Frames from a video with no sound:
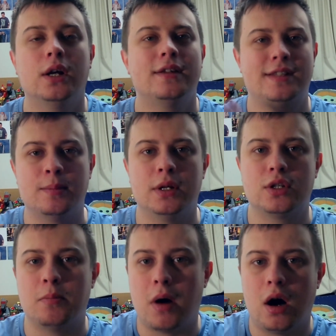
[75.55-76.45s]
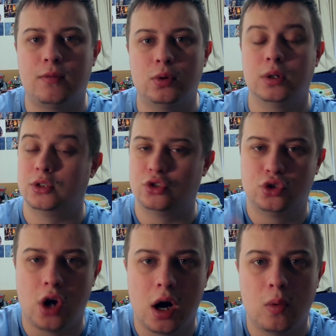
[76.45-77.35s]
similar to Marvel and
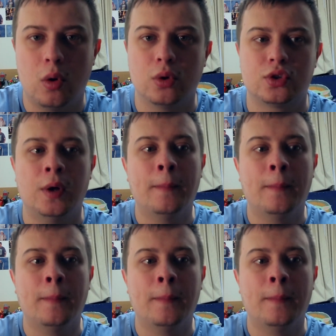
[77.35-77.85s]
Star Wars.